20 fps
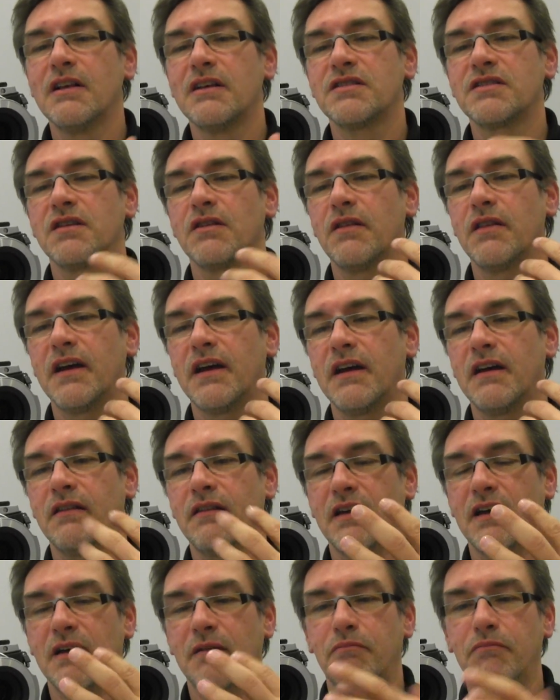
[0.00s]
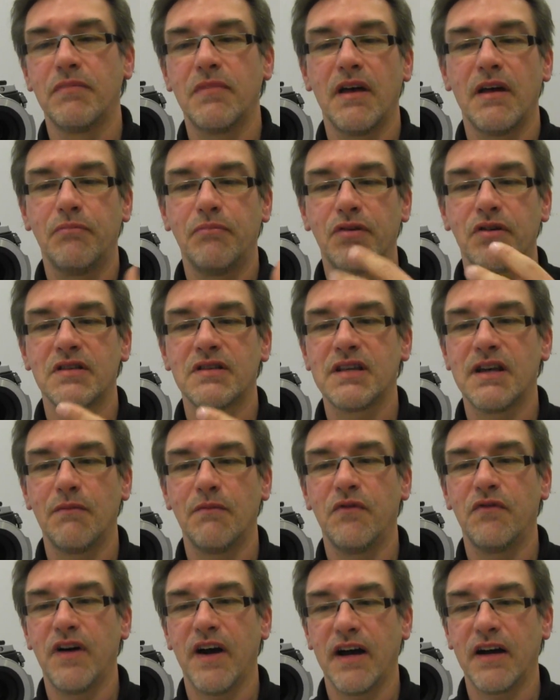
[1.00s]
so they put
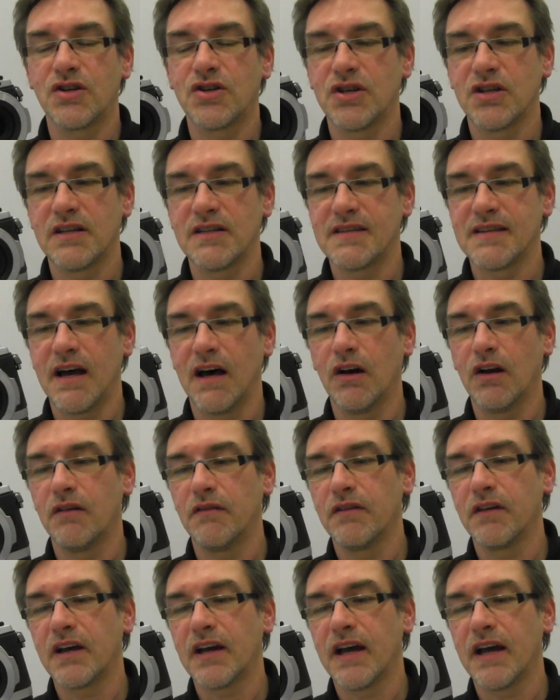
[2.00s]
some functions out of the